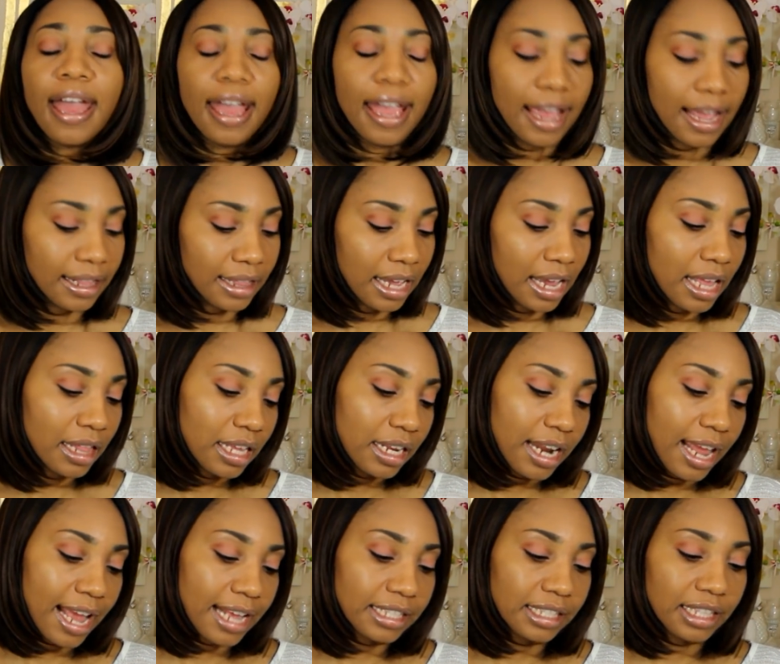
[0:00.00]
And then the
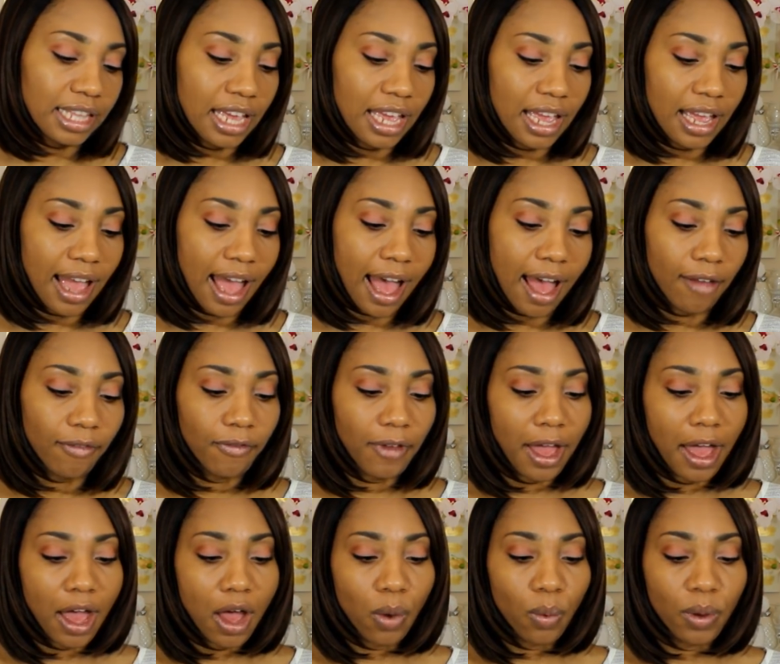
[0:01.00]
next thing I
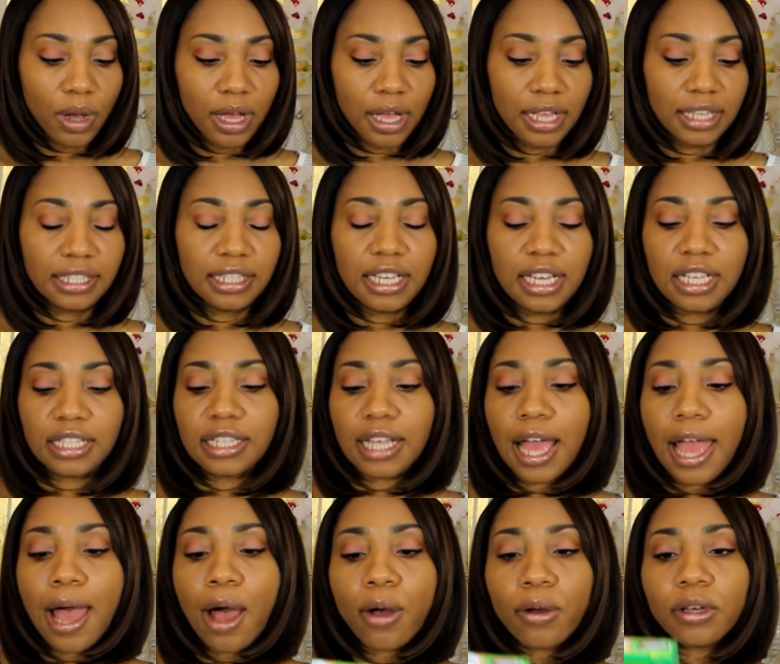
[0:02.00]
found was this
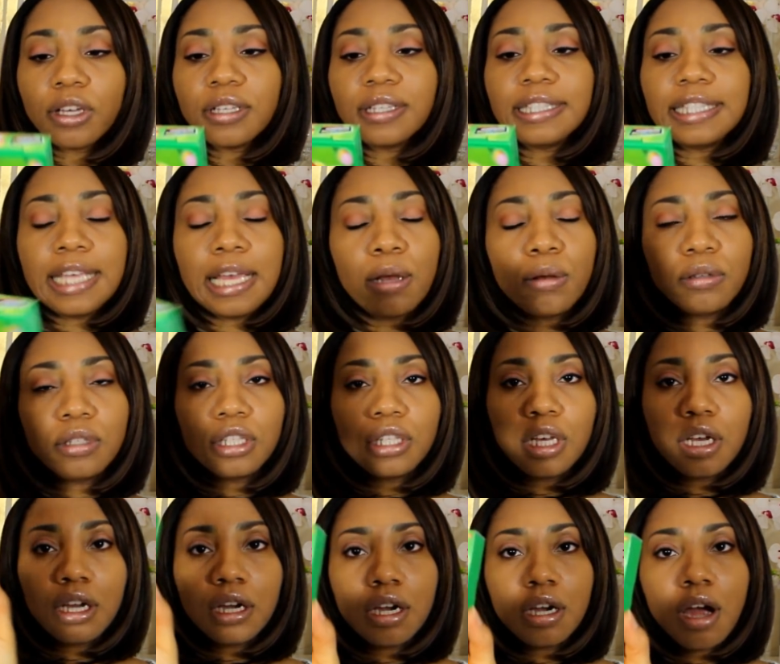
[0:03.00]

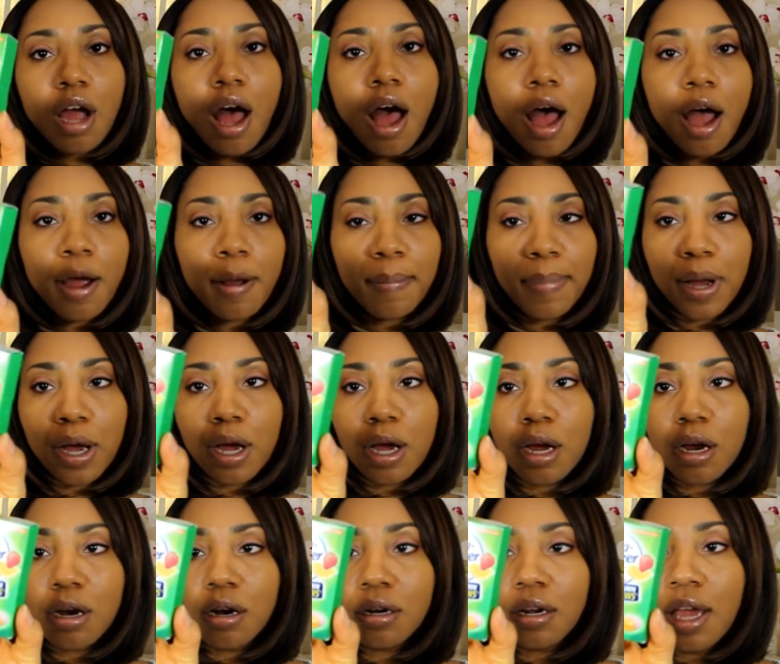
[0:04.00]
Alka-Seltzer
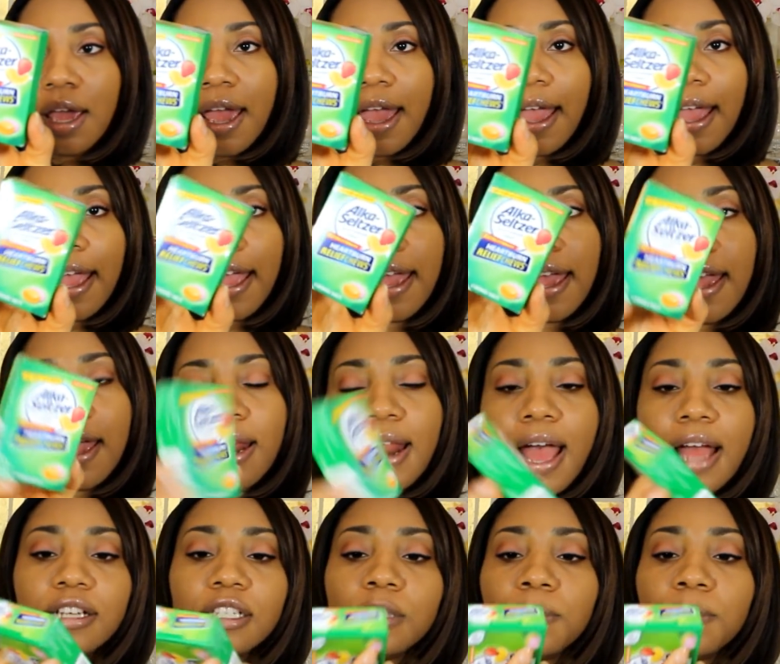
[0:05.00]
Heartburn, and I